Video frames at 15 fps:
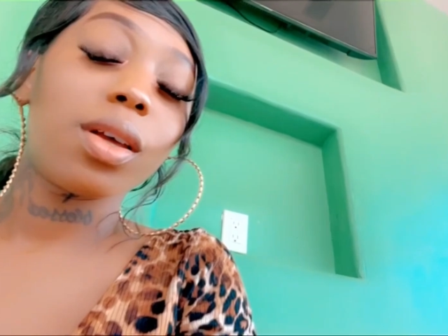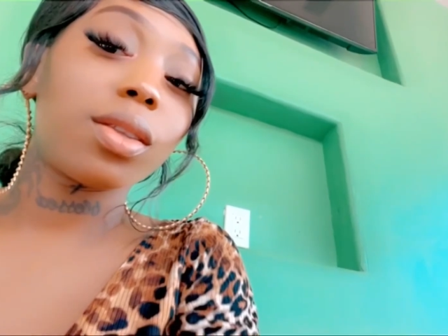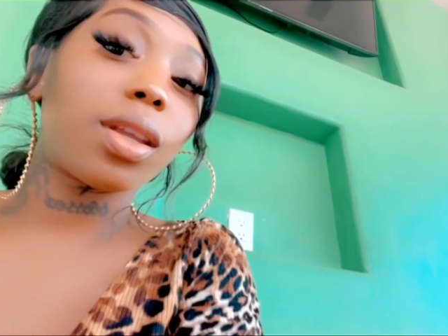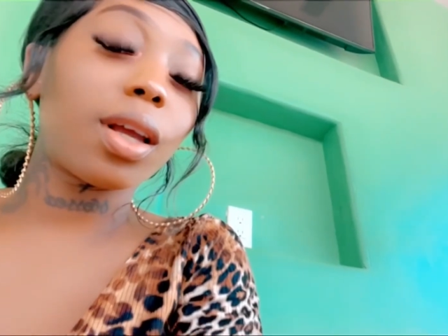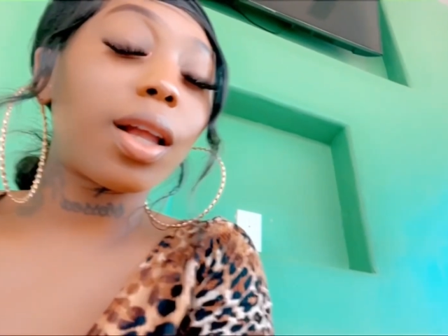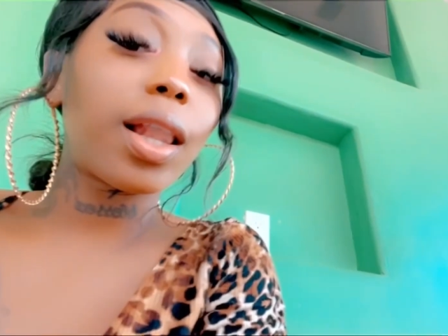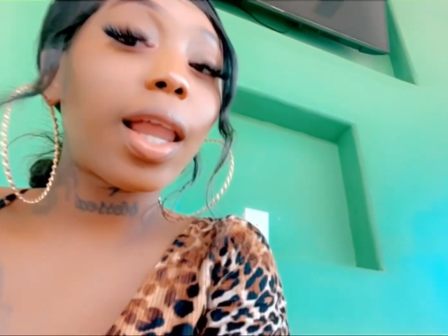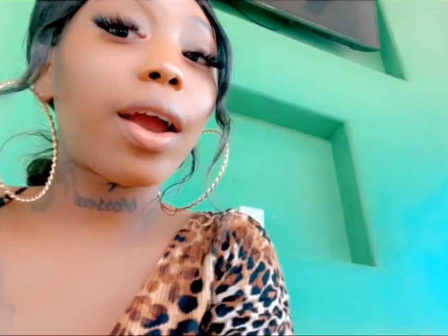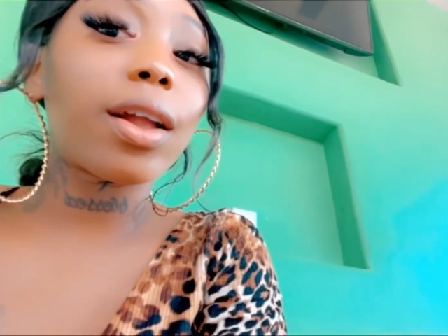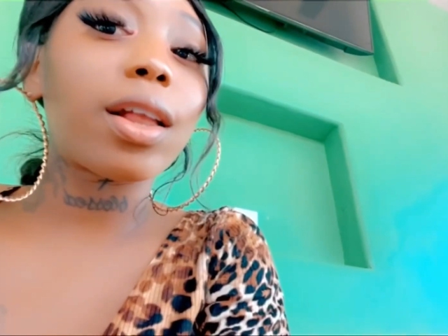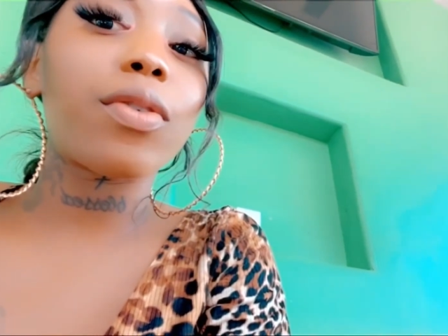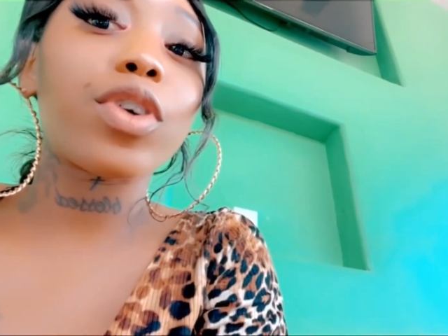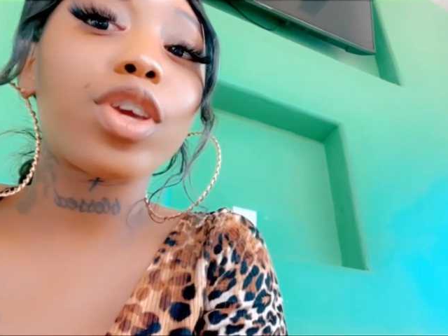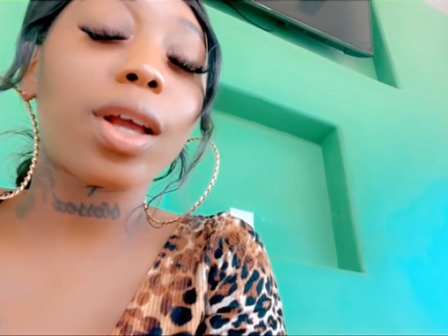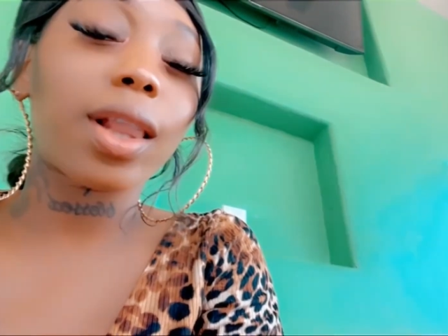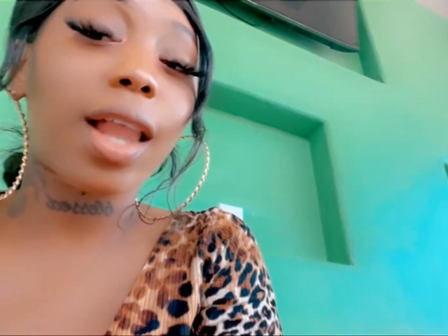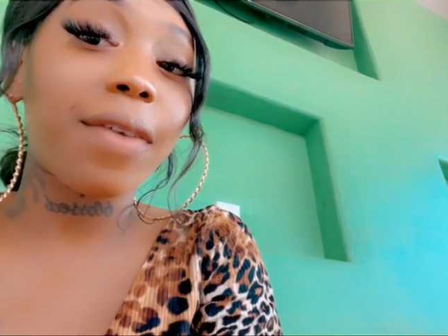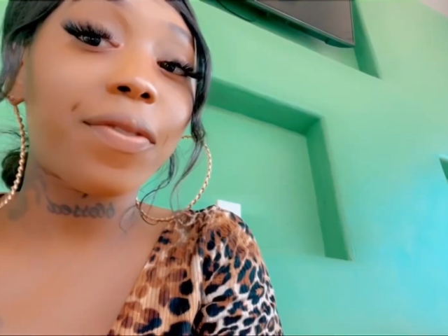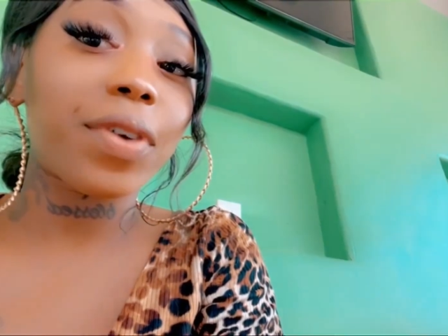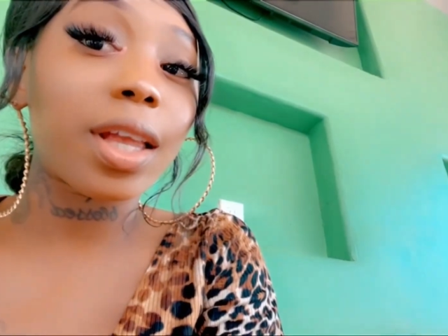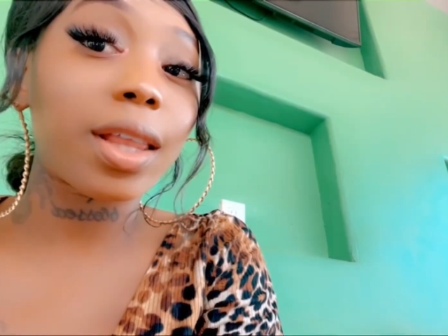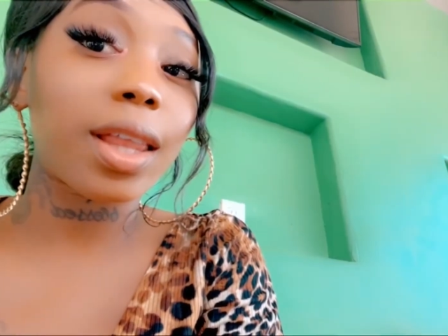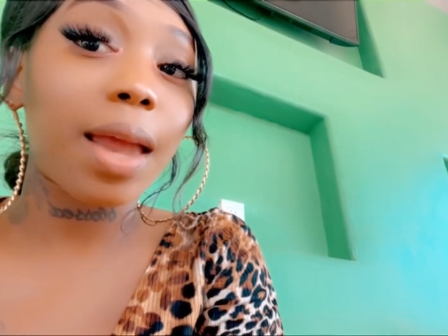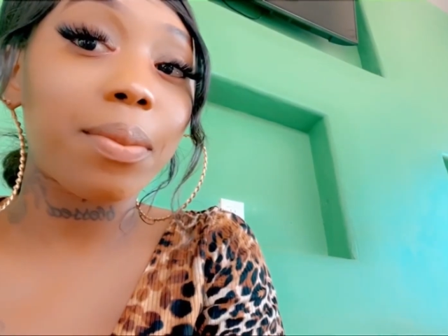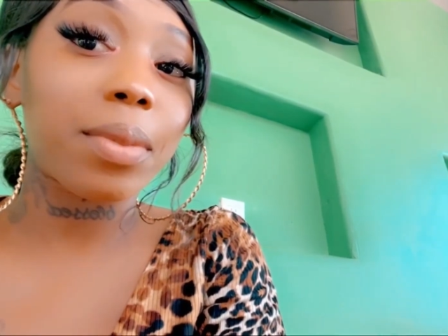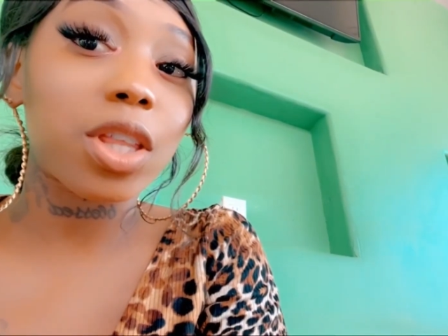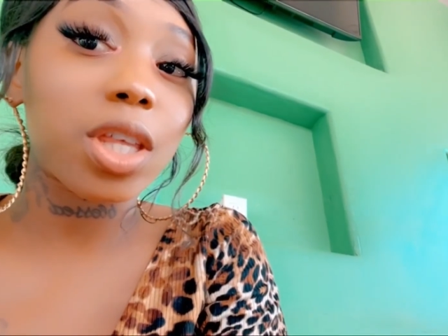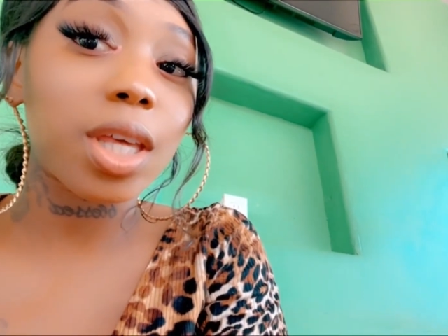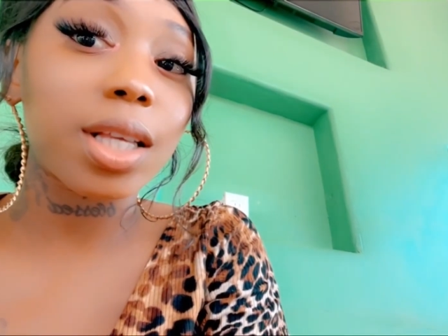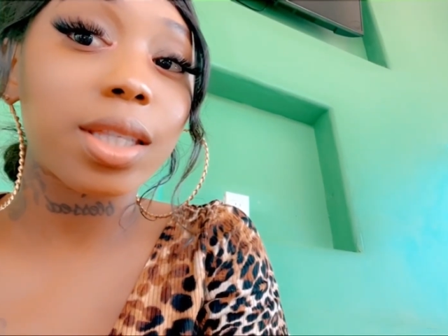Declare it over your life in the name
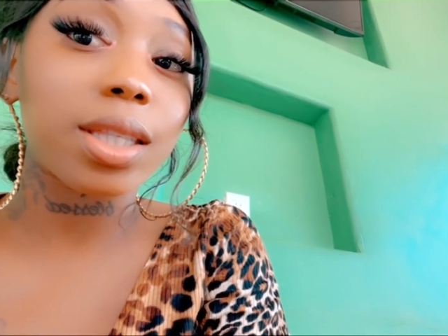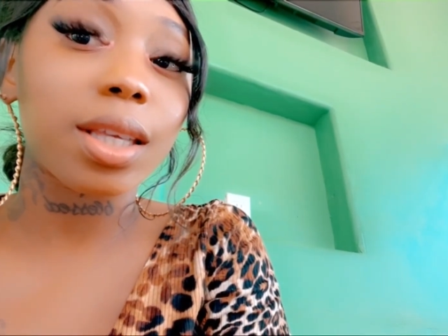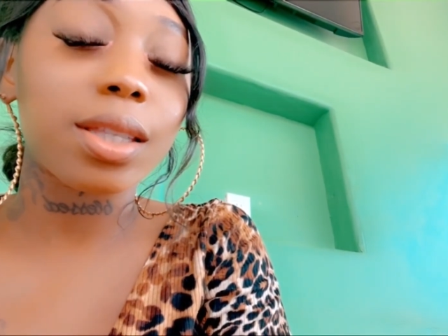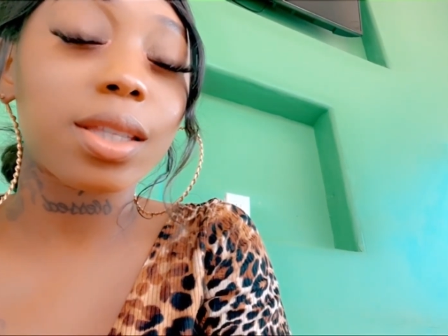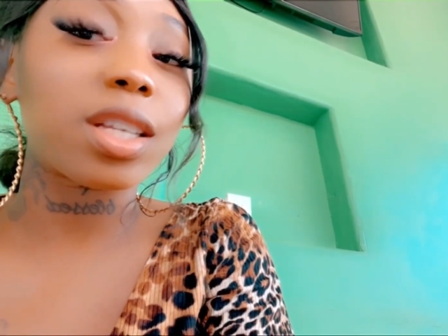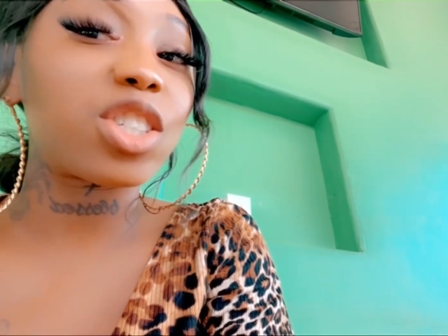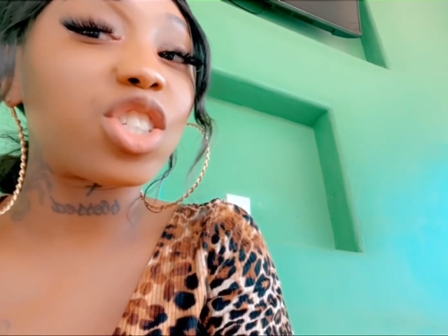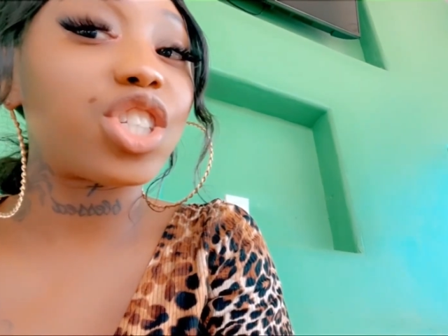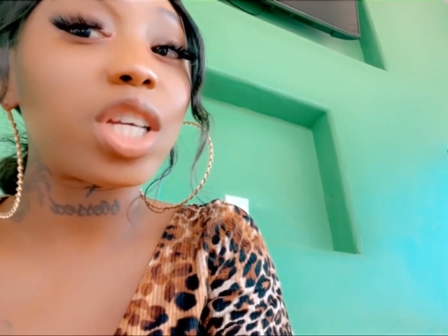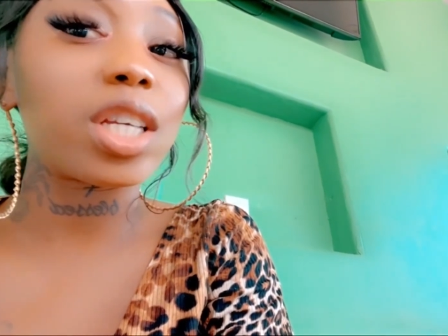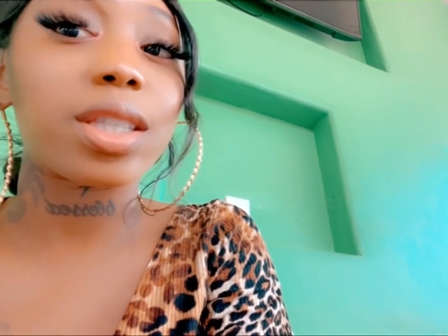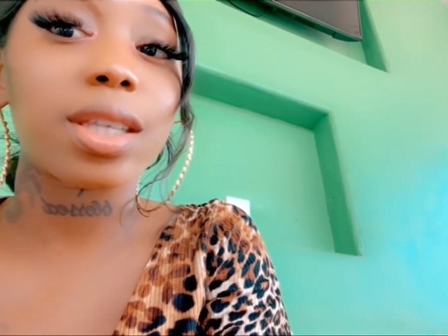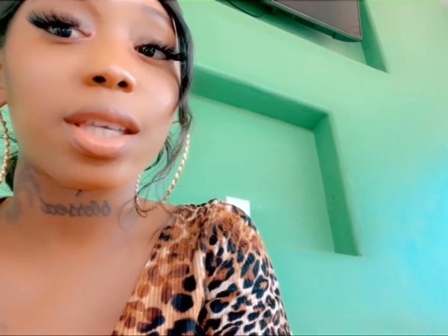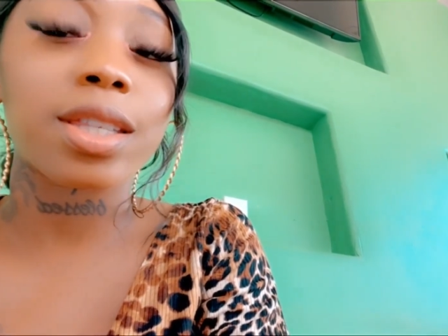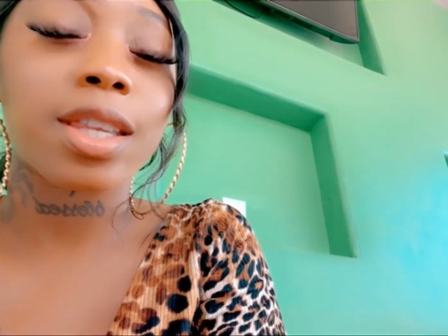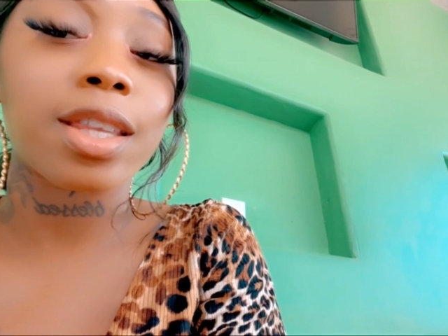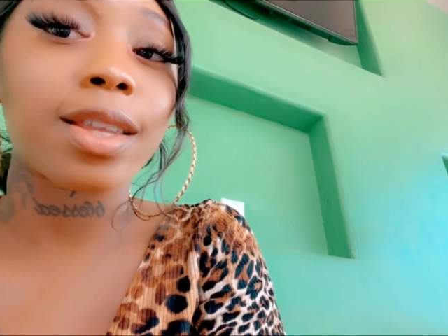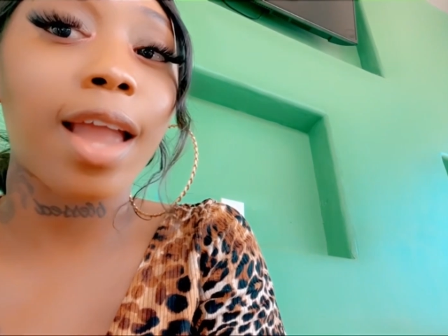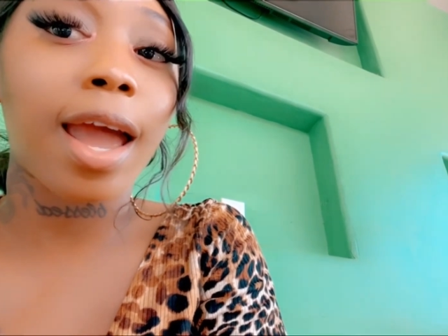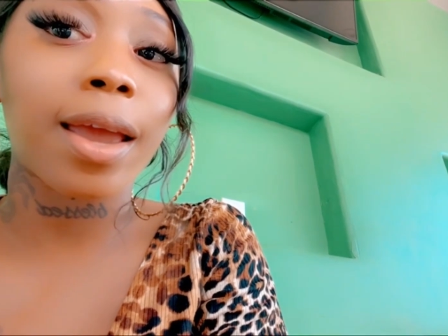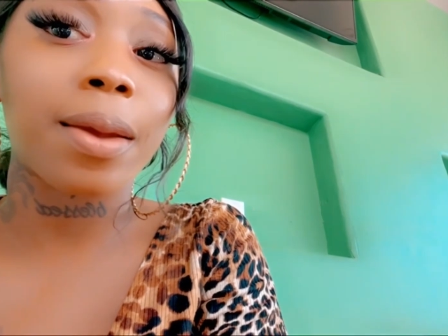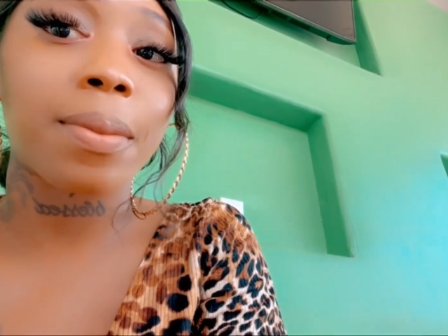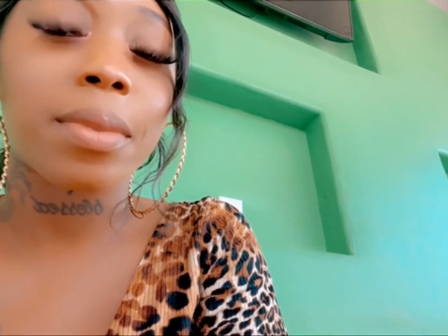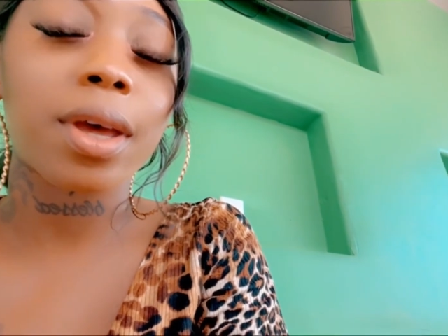of Jesus. In Jesus' name.